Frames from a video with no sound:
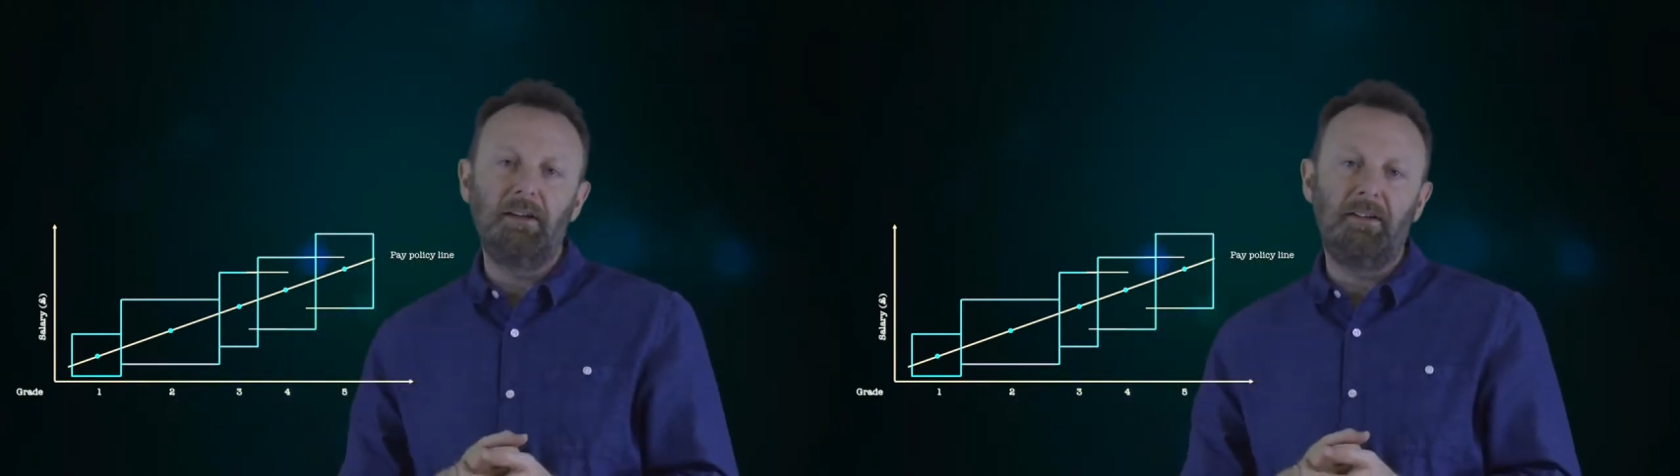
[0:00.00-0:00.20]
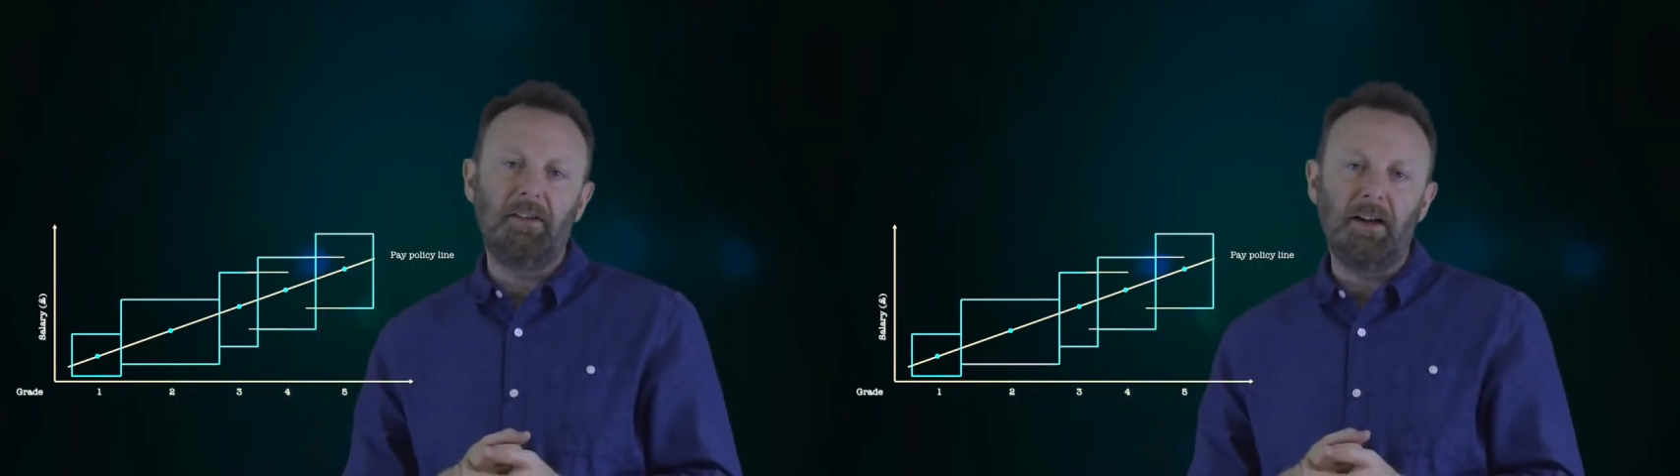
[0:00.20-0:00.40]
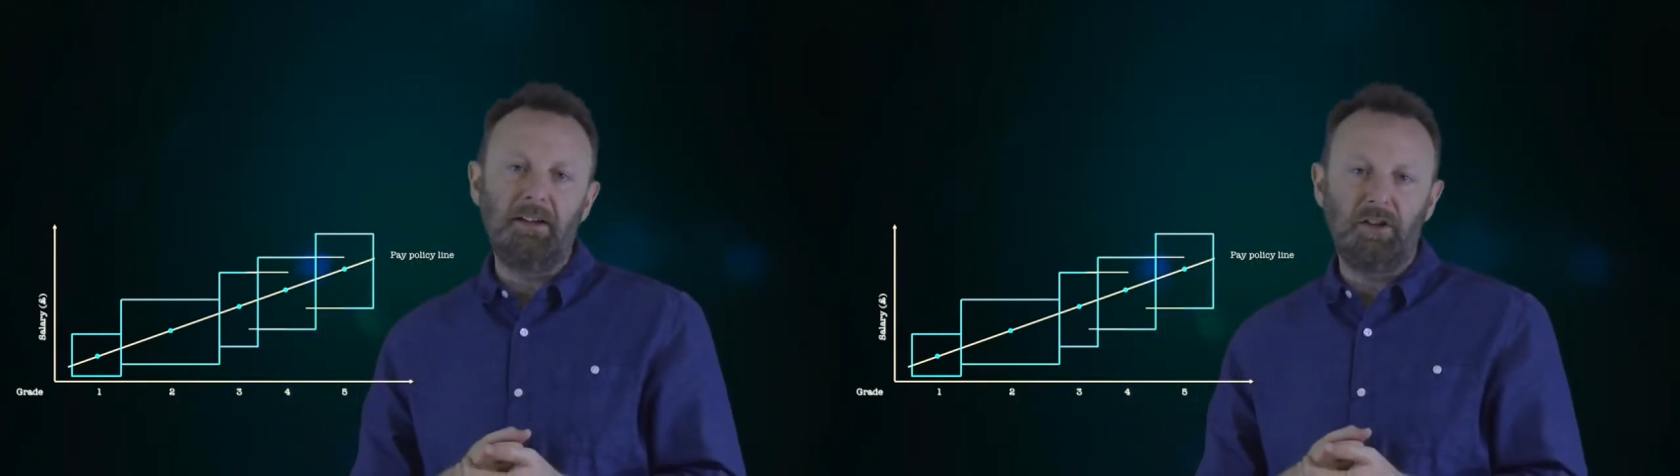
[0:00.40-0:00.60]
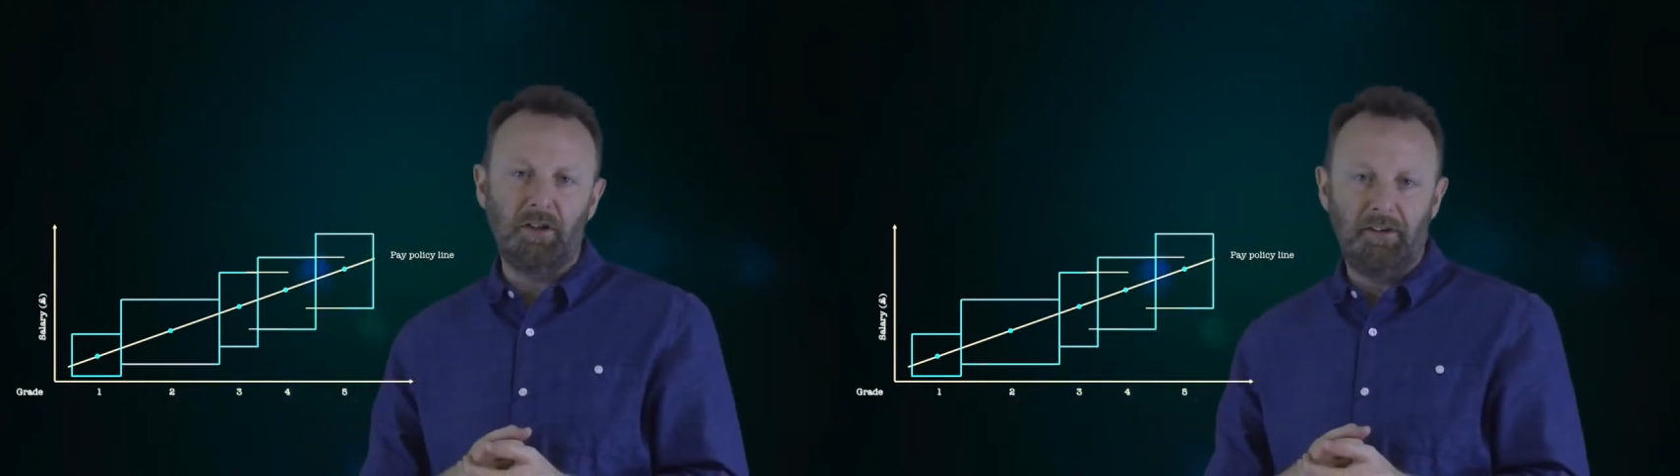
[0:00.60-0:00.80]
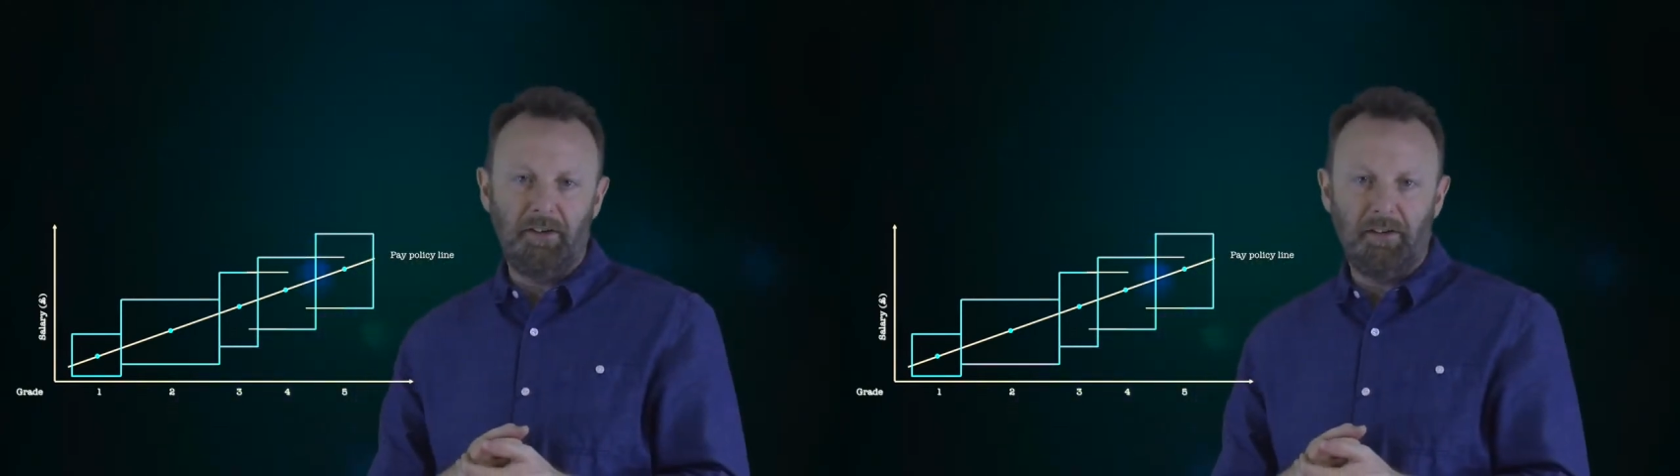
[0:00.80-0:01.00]
design
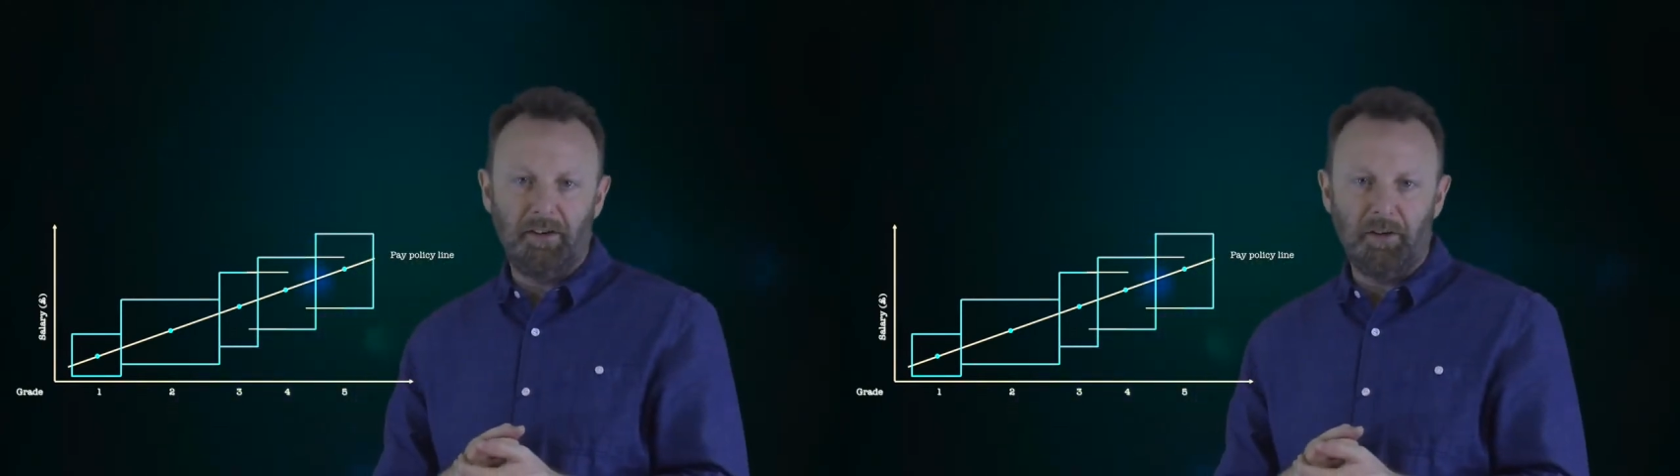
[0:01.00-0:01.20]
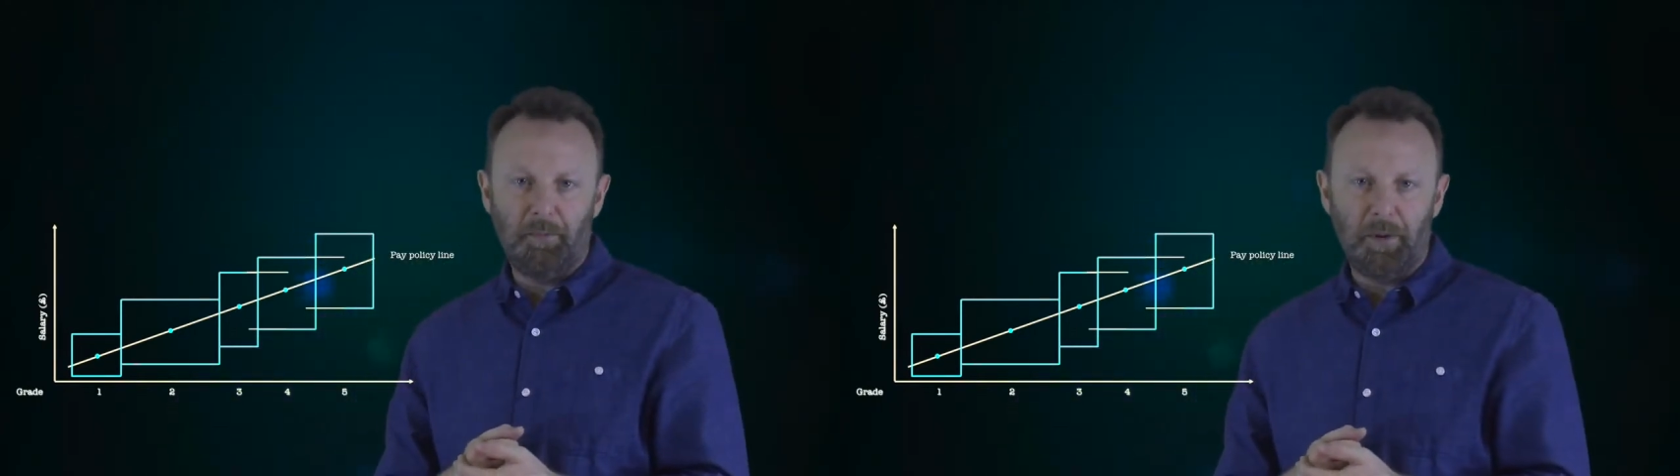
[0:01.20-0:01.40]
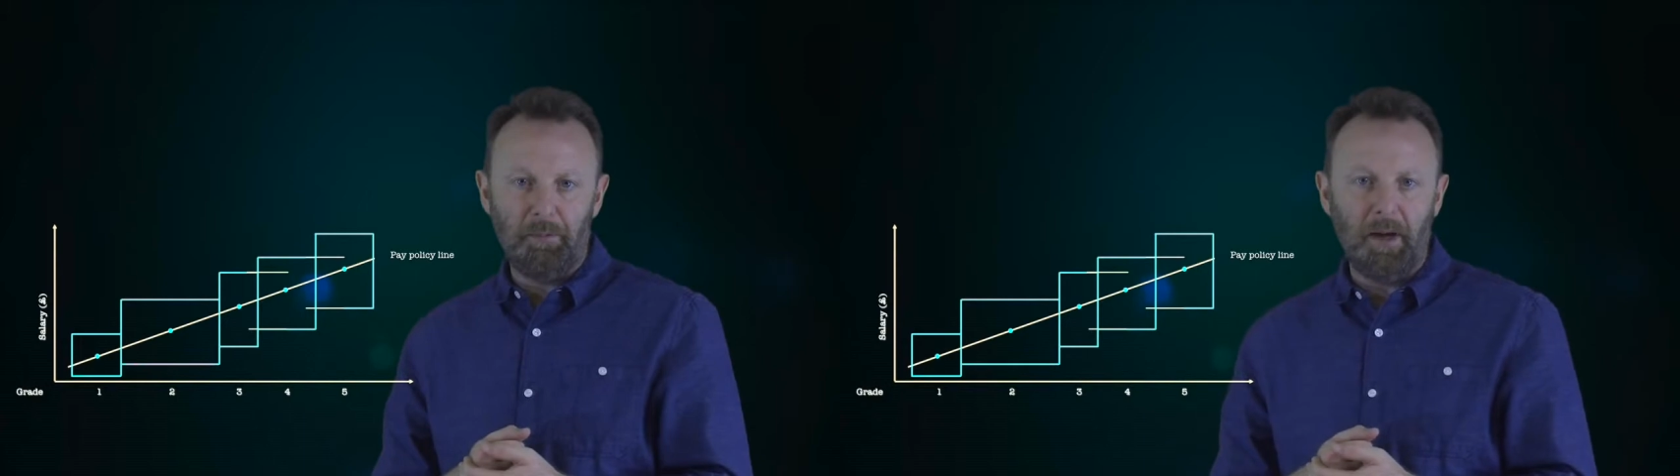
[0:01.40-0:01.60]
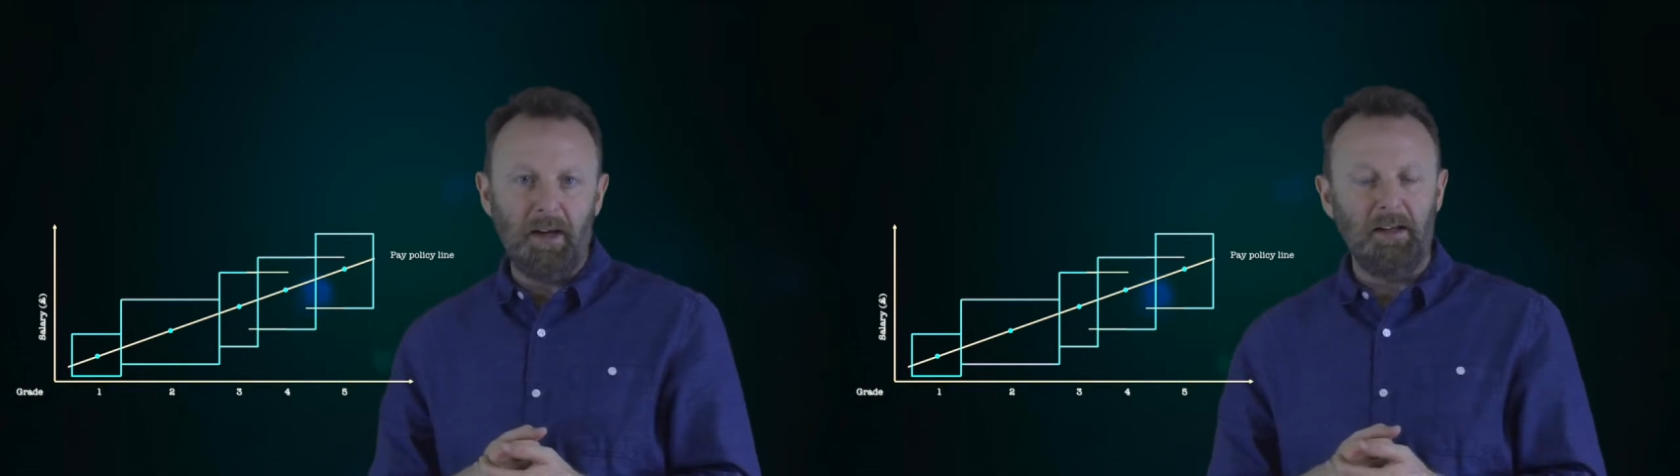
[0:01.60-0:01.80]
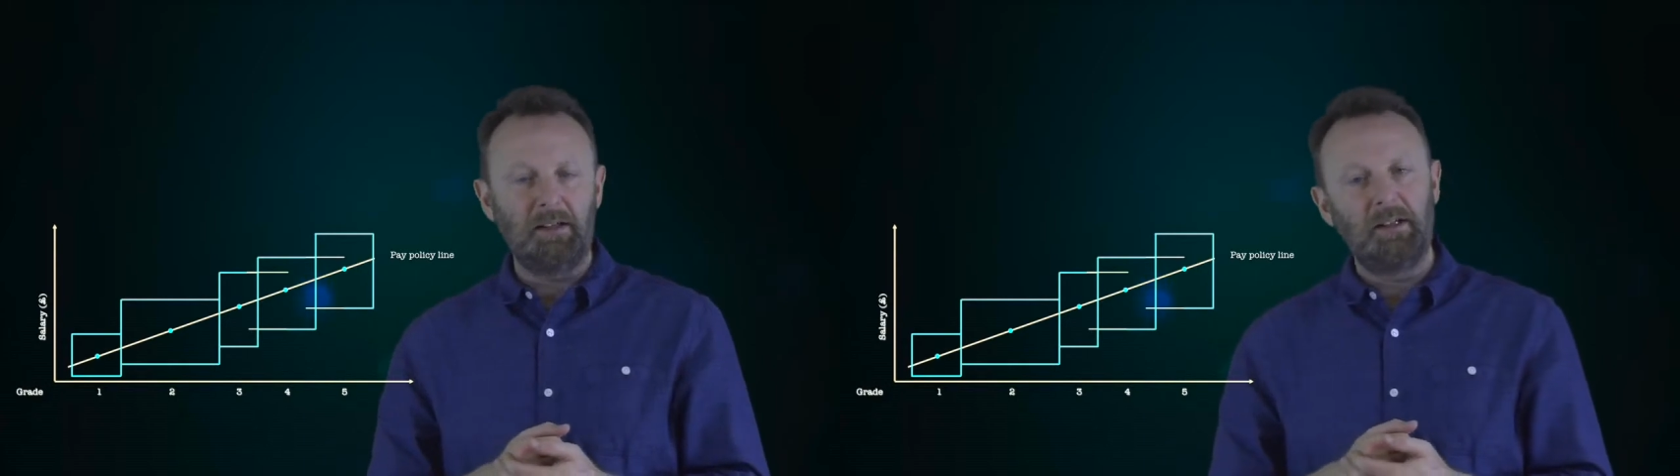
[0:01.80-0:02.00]
choices that have been
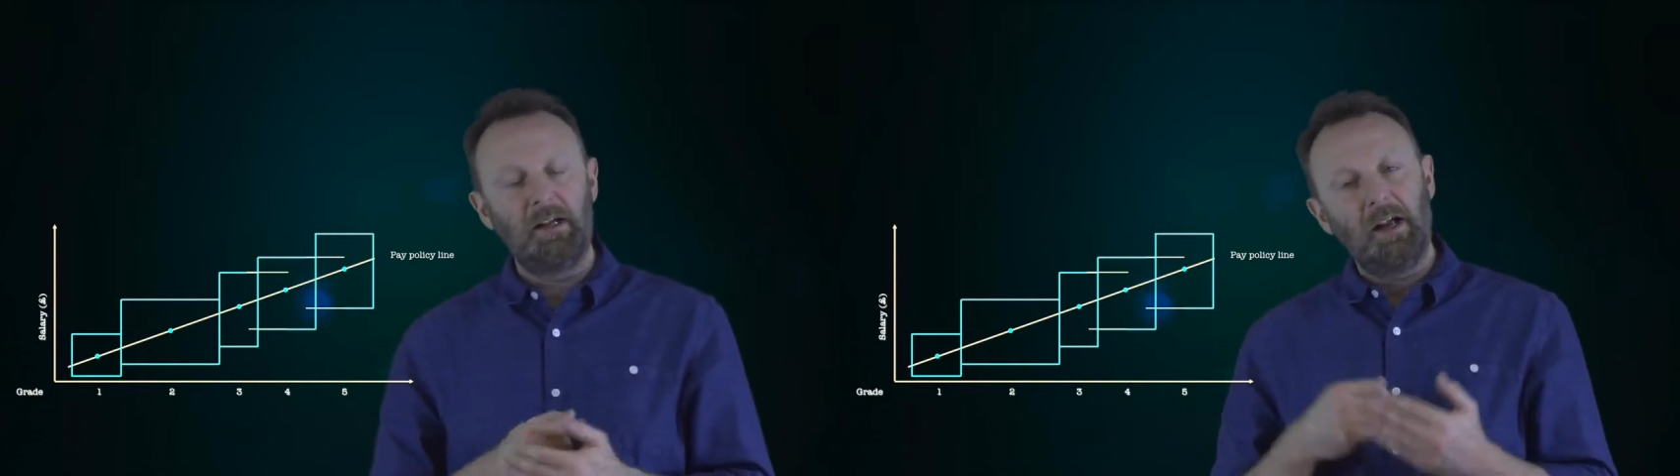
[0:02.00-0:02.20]
made,